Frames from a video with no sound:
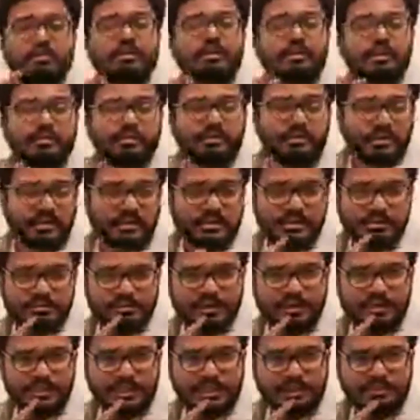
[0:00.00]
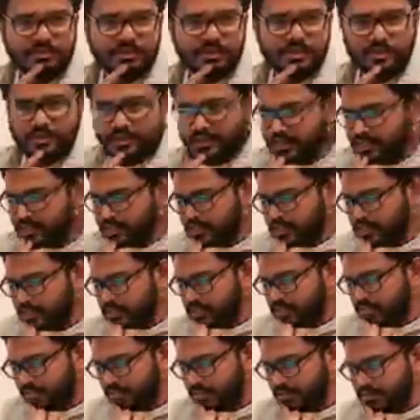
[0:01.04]
I mean, the first question which we
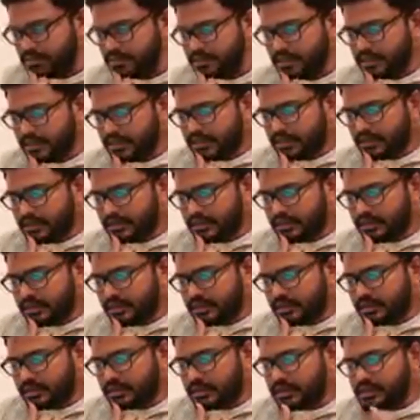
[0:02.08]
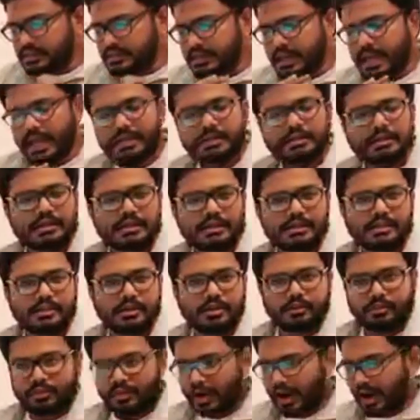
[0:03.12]
discussed was uh,
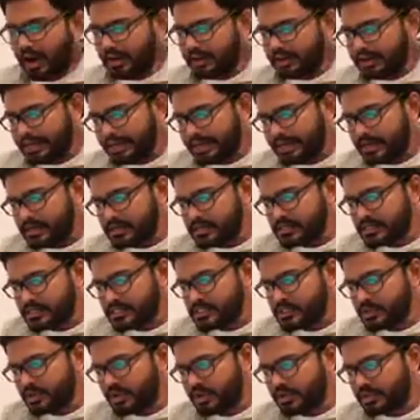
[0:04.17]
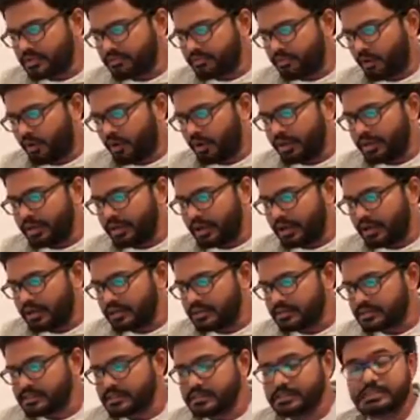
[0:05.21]
contractility of heart increases during the following
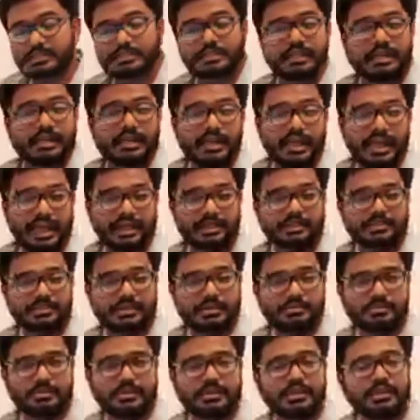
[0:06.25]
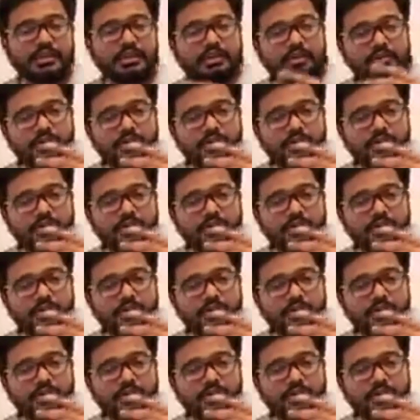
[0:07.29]
conditions except.